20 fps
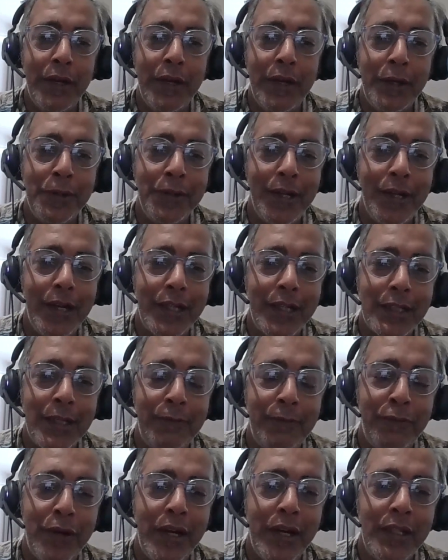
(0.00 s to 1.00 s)
into the
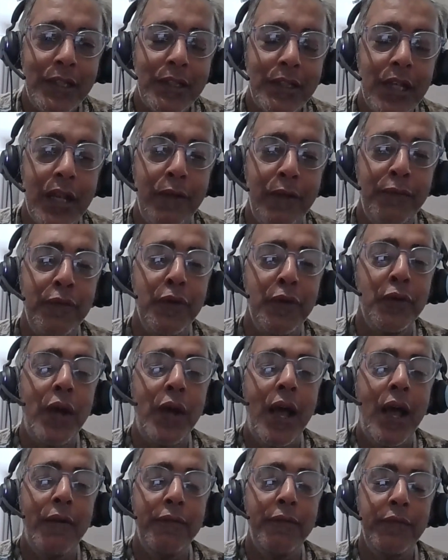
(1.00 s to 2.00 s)
lesson, friends, if you
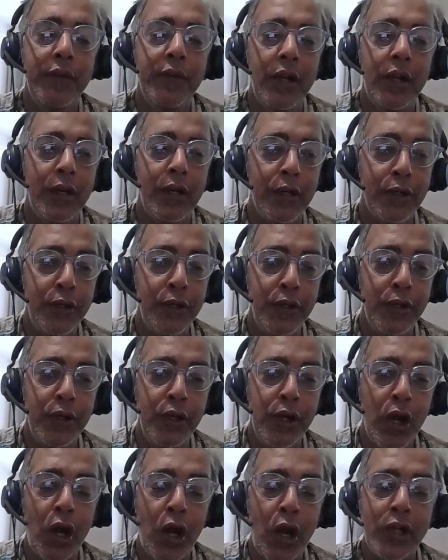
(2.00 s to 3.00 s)
have
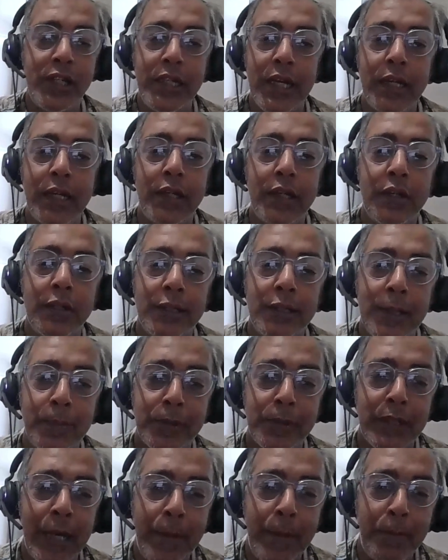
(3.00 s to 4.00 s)
not yet
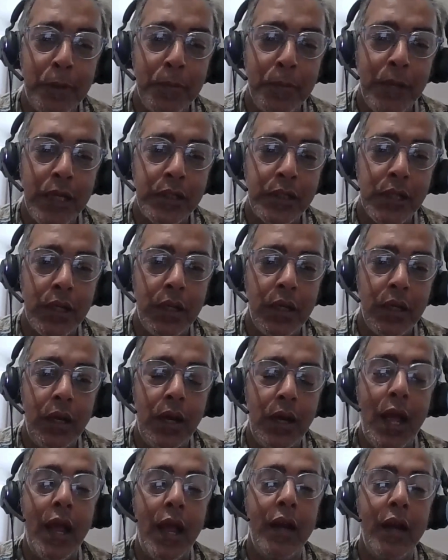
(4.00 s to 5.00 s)
subscribed to my
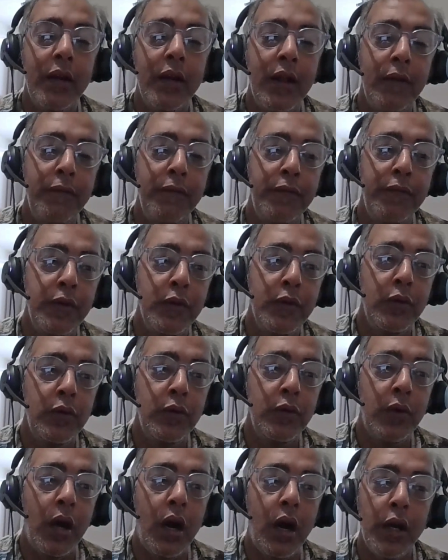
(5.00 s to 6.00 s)
channel, and if
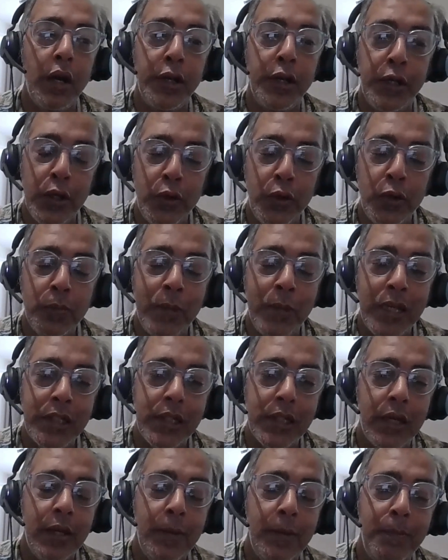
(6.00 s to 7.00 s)
you are new to my
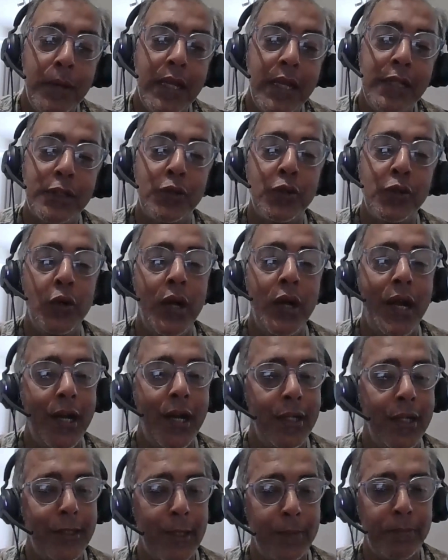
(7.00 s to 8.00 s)
channel, please go ahead
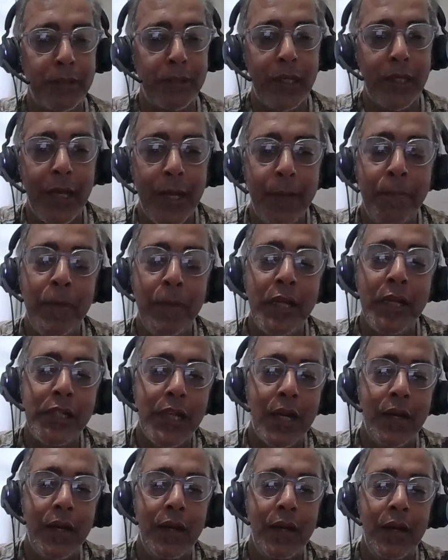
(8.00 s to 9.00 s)
and subscribe my
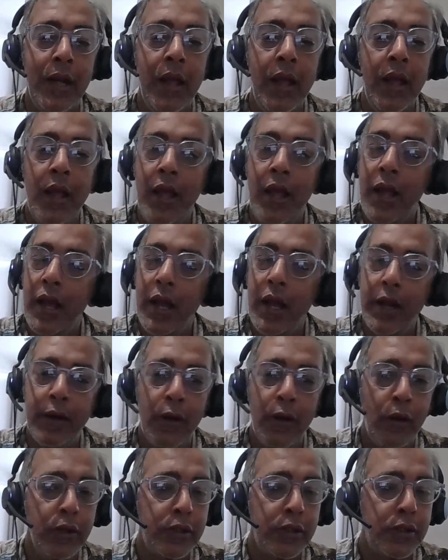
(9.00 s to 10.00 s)
channel, and
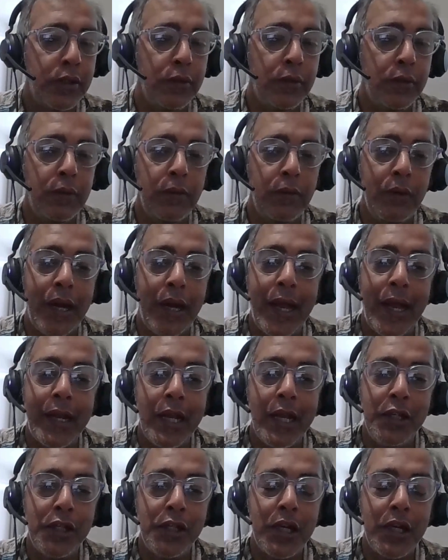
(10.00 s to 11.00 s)
also like
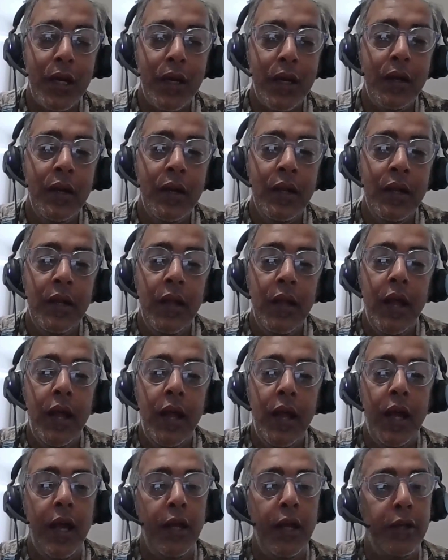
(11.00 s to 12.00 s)
and share,
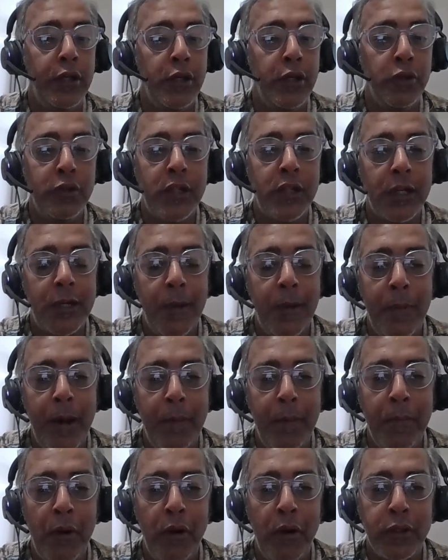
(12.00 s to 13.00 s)
and use the
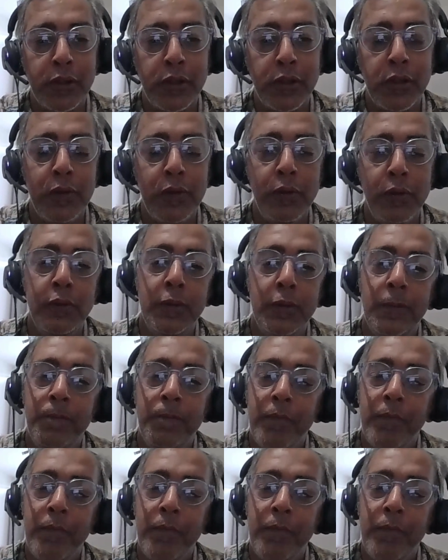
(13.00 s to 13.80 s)
comment box to